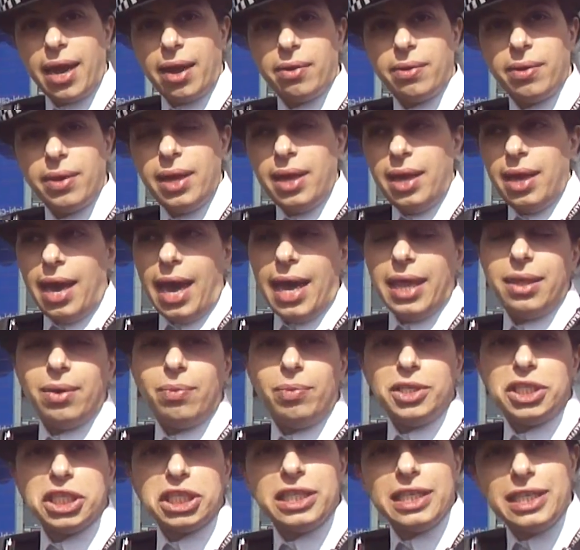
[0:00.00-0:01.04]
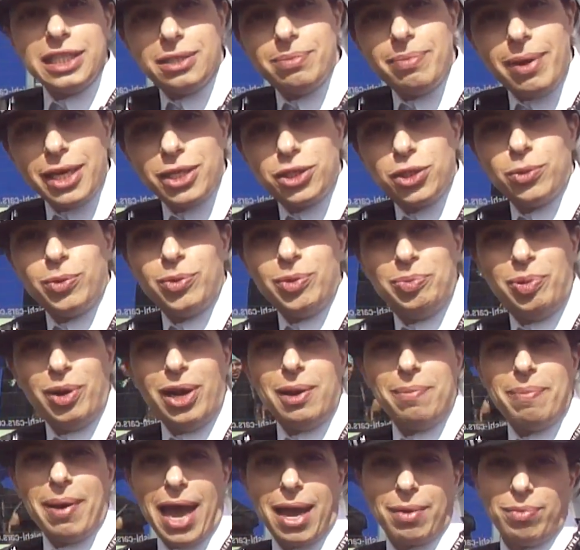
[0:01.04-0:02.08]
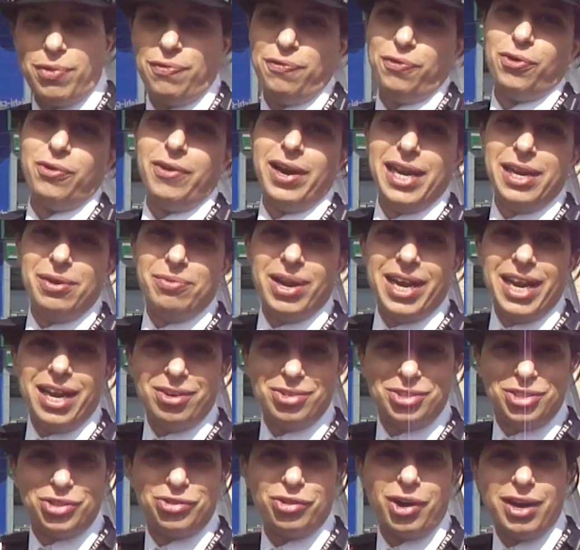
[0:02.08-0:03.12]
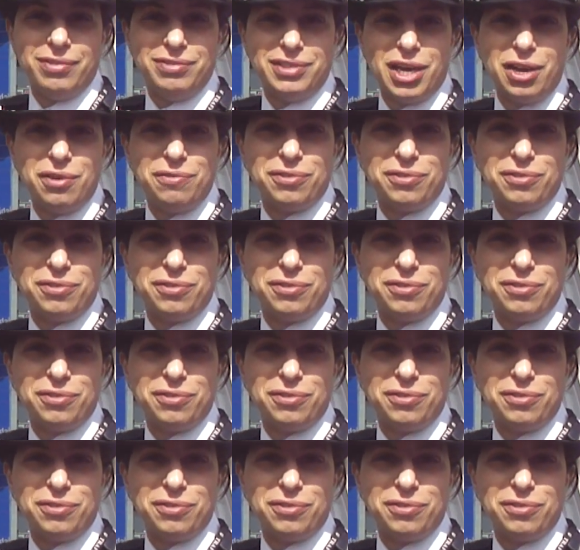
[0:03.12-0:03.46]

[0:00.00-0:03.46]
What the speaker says: out, and then we just need to make sure we put it back before anyone else drives over